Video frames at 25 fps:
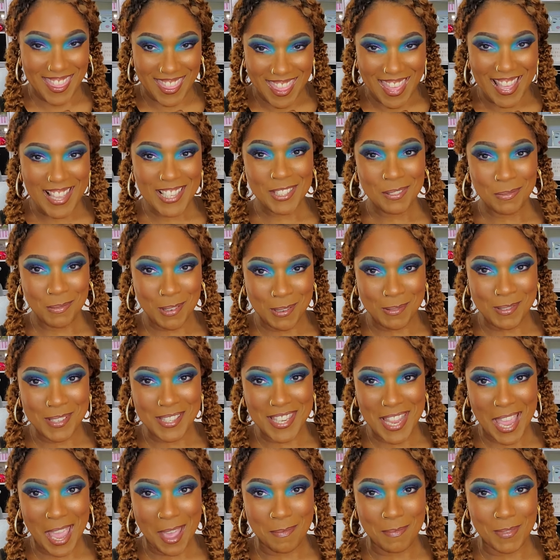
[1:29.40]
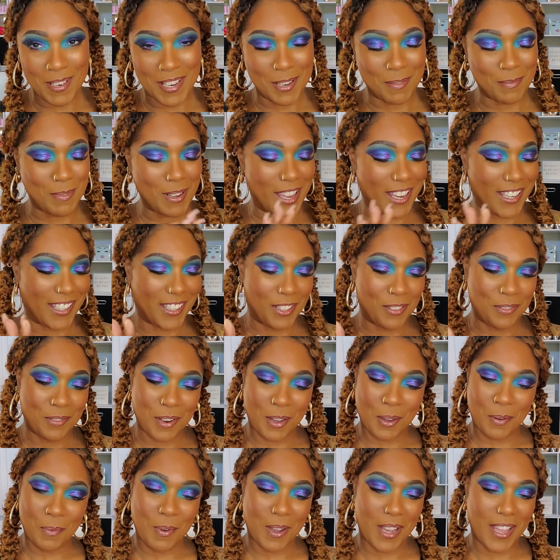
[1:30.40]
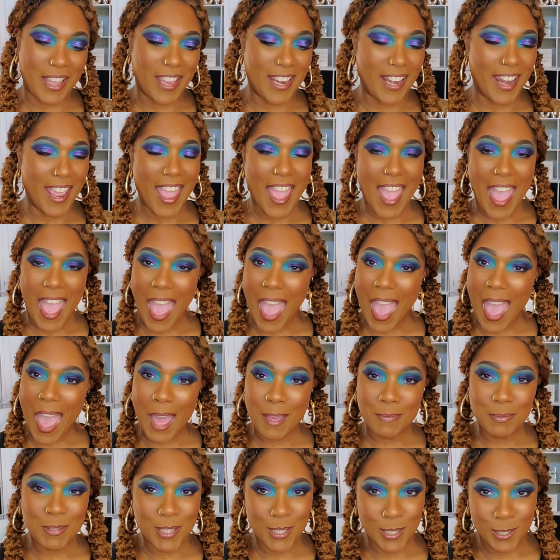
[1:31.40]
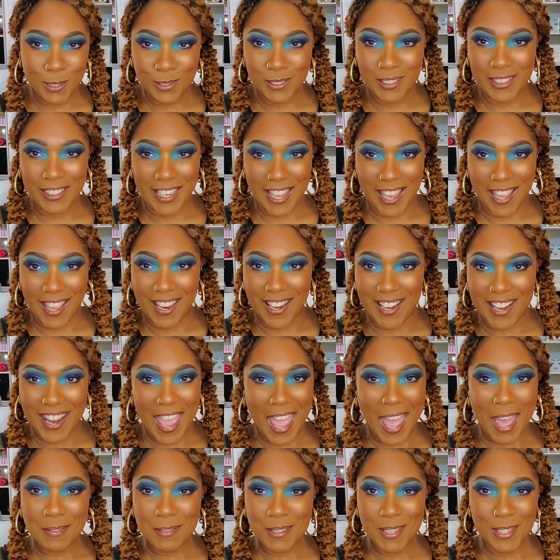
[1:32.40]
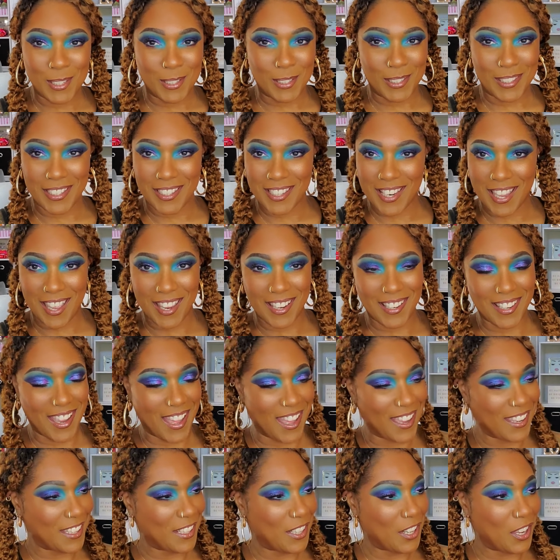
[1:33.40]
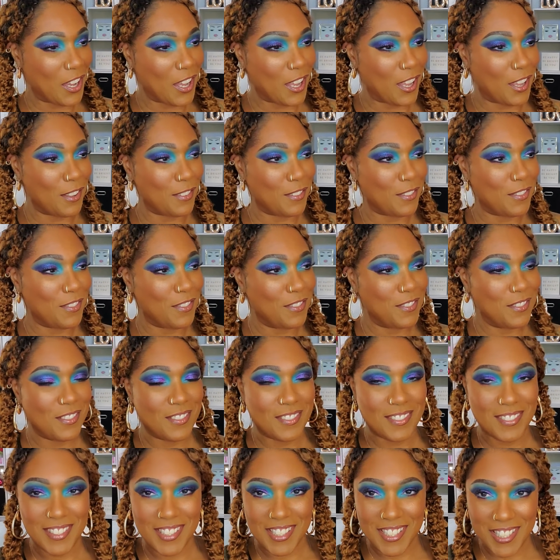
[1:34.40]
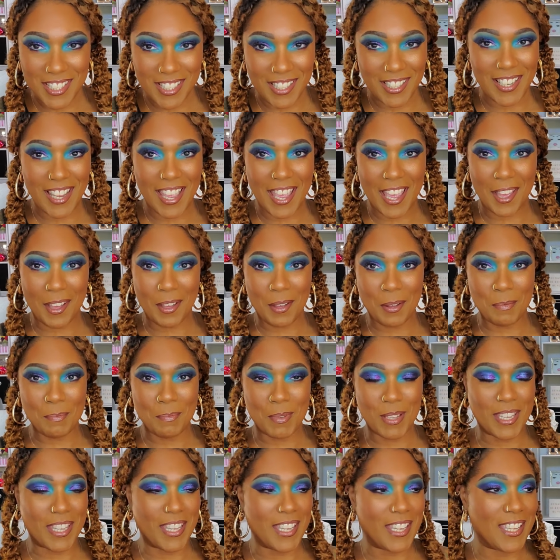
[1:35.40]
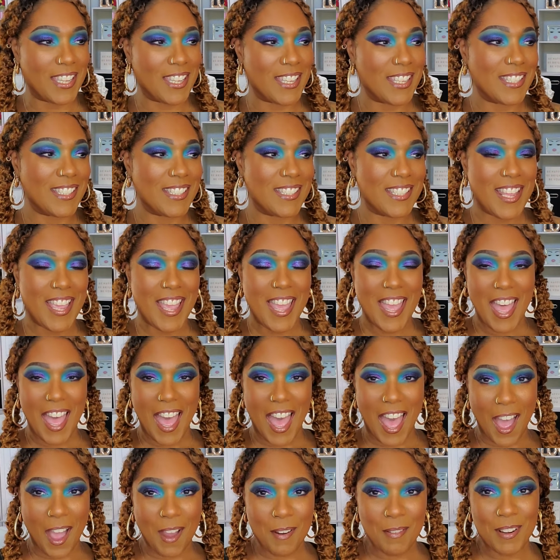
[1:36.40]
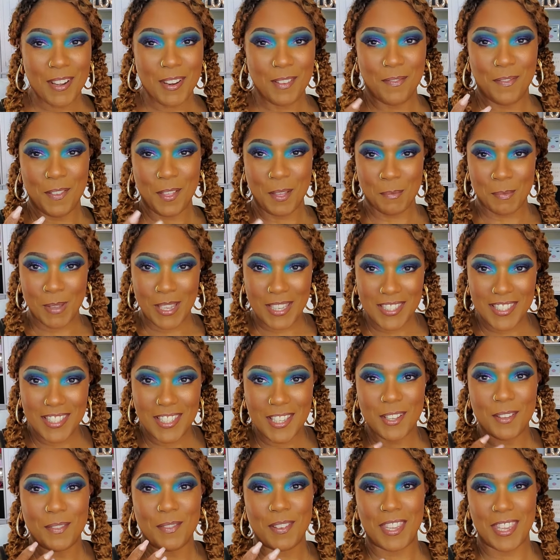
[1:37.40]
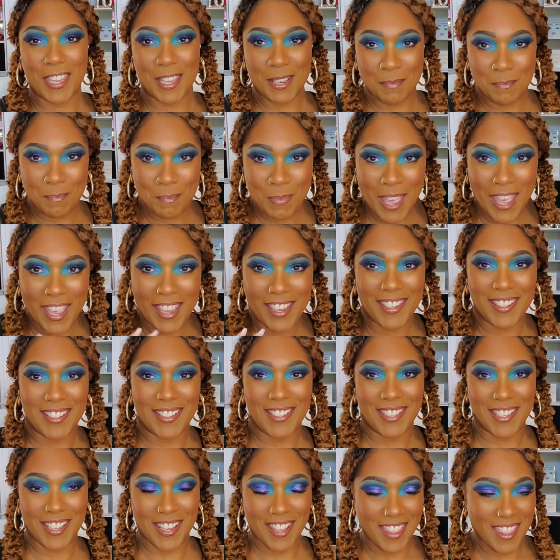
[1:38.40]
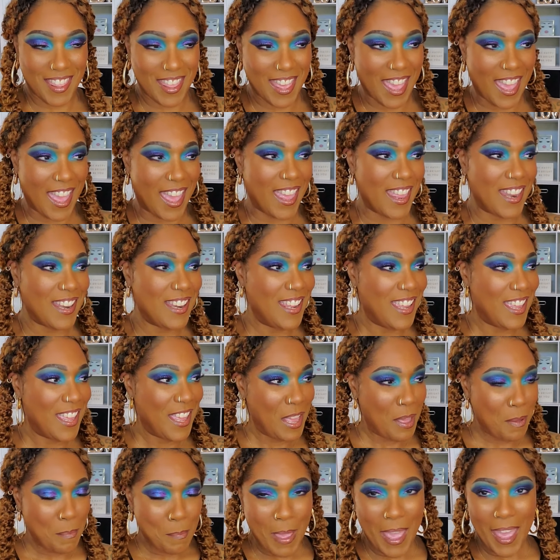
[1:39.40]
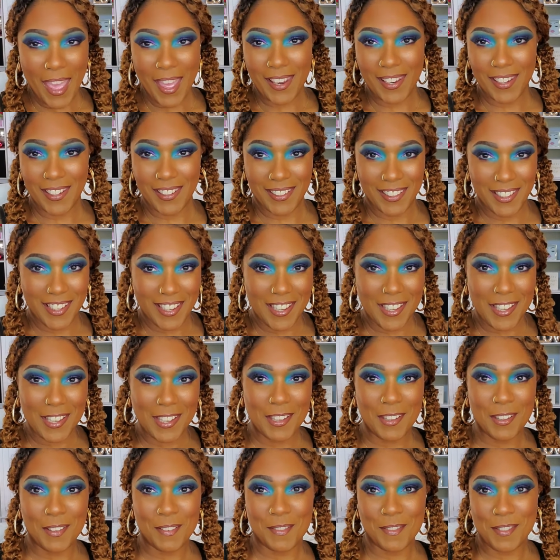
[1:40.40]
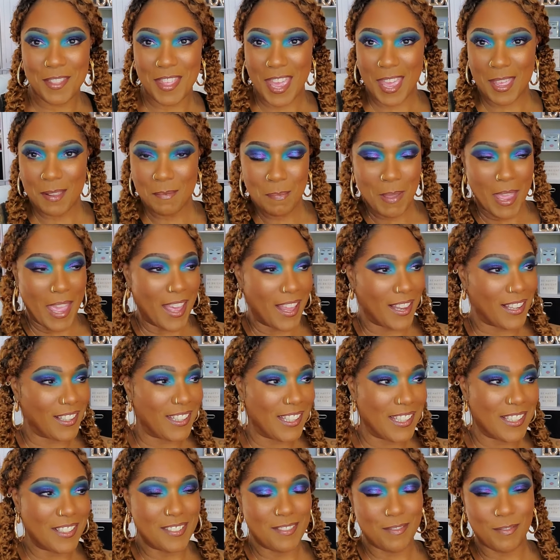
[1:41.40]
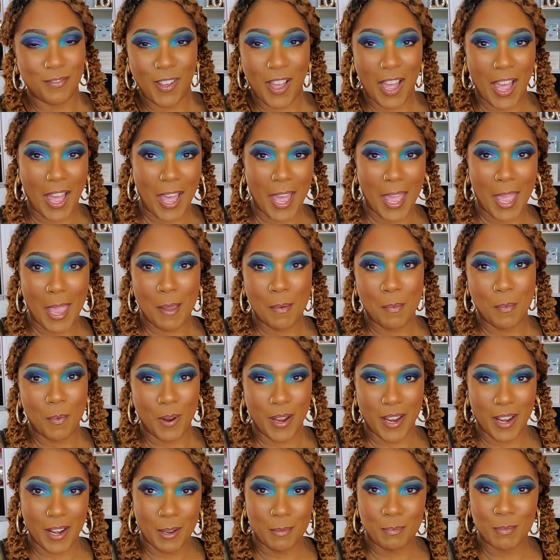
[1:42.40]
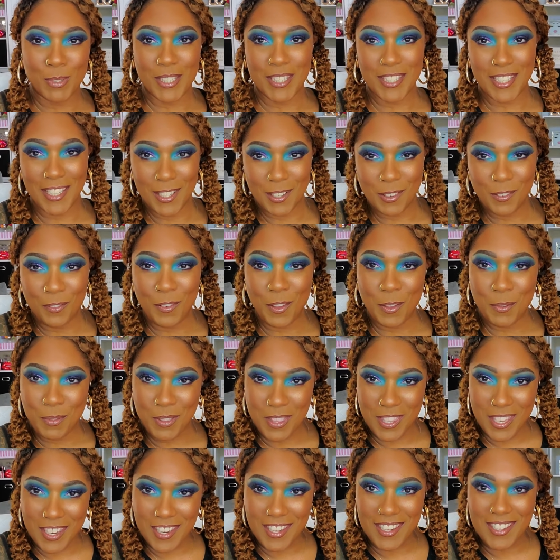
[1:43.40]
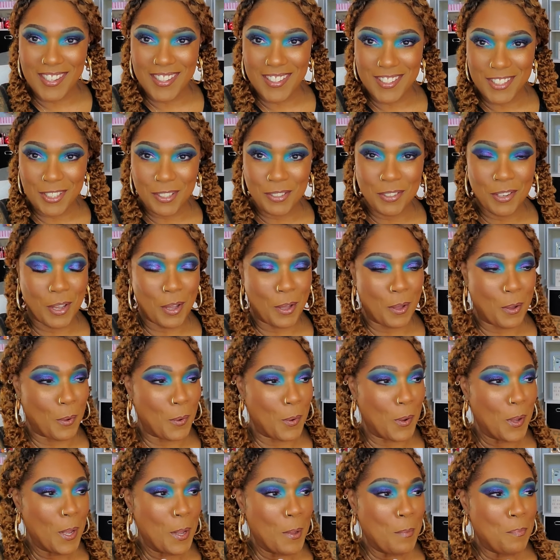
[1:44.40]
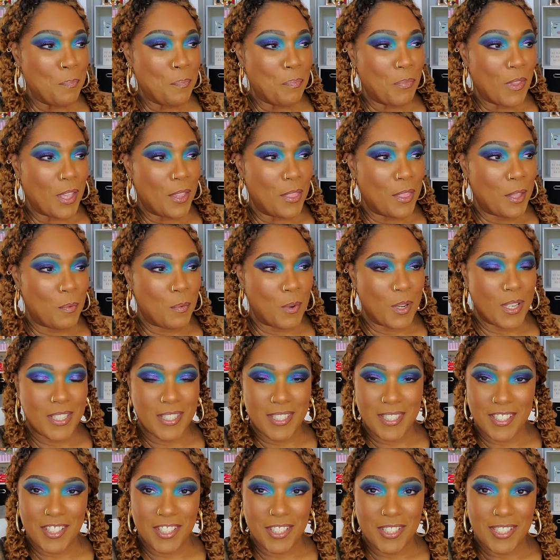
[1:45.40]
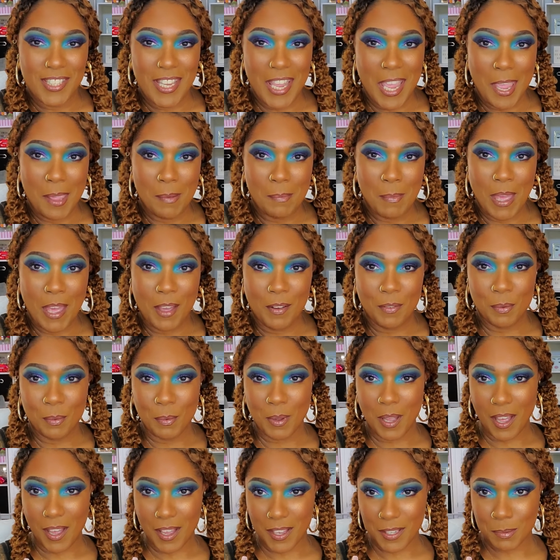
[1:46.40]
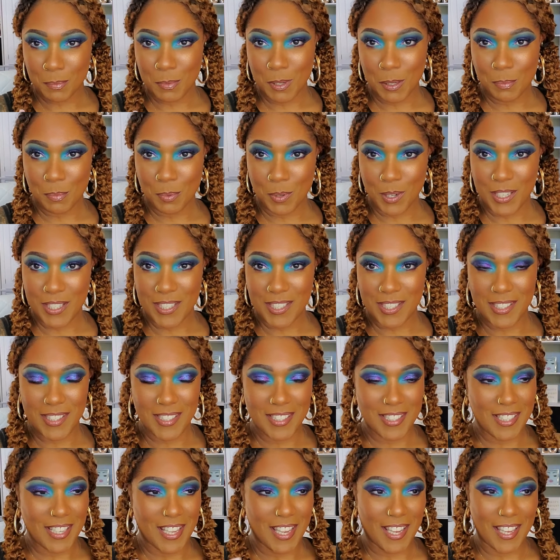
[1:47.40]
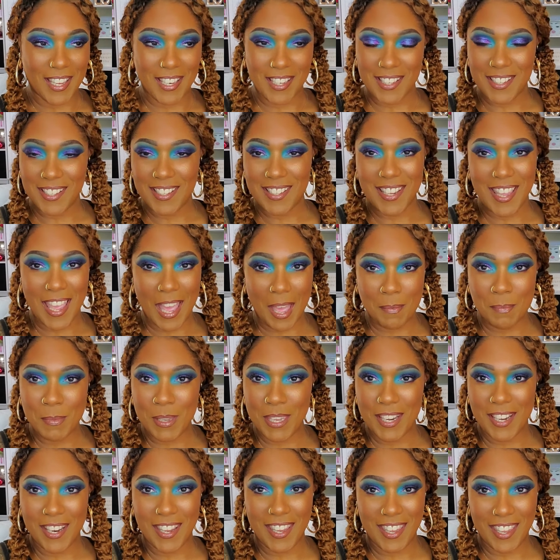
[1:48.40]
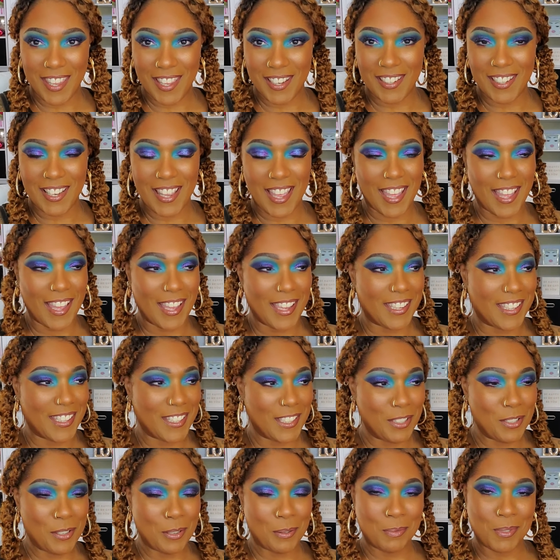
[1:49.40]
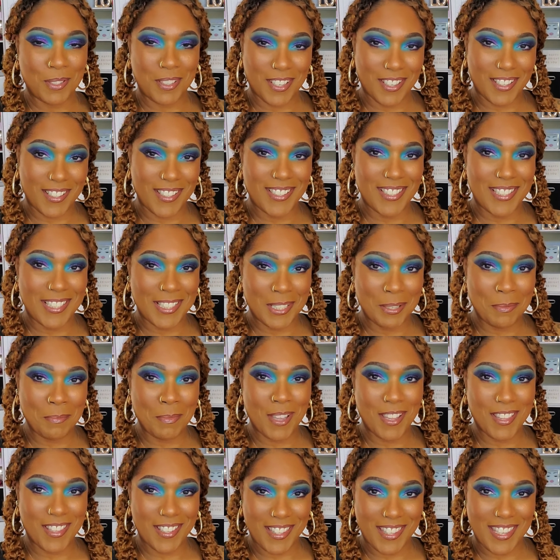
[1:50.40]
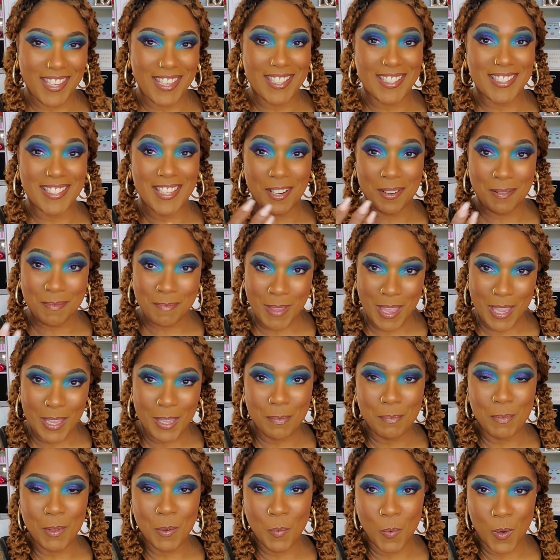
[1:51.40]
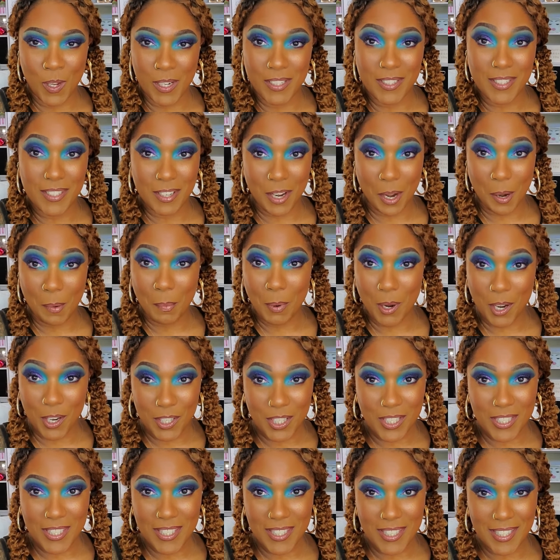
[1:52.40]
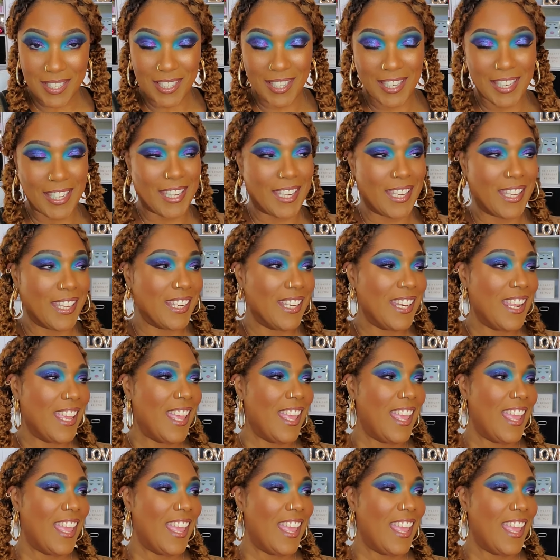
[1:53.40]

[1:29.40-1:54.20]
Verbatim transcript: That's what was happening. I'm like, you know what, absolutely not, absolutely not, knock it off, chill out, because I already feel myself getting back into that palette love, that palette vibe, where I'm seeing a few things, you know, the ones that just came out from Cosmic Brushes that got me in a headlock. You know, I'm starting to see some other things that are making me want to start purchasing again.